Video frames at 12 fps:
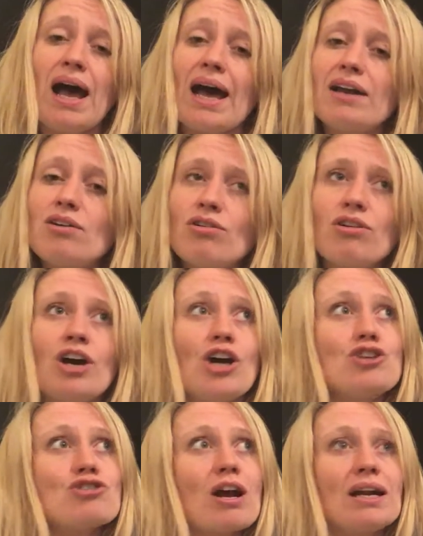and not
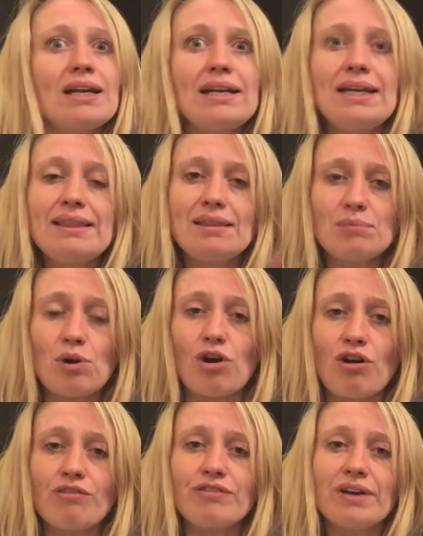trying to lead them
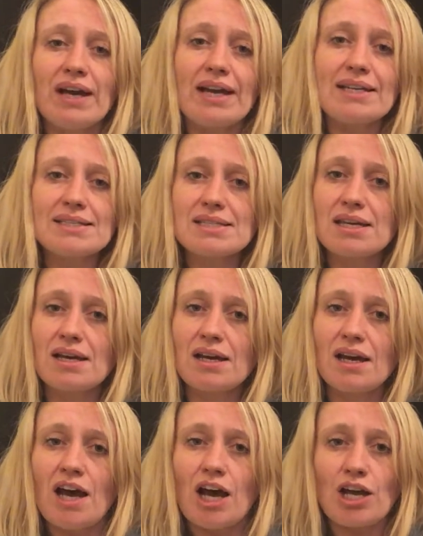off
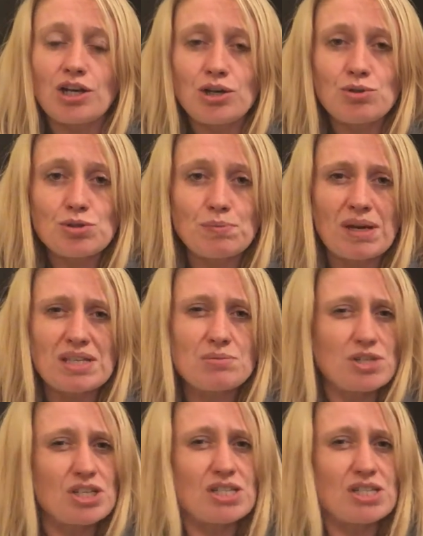into a new space which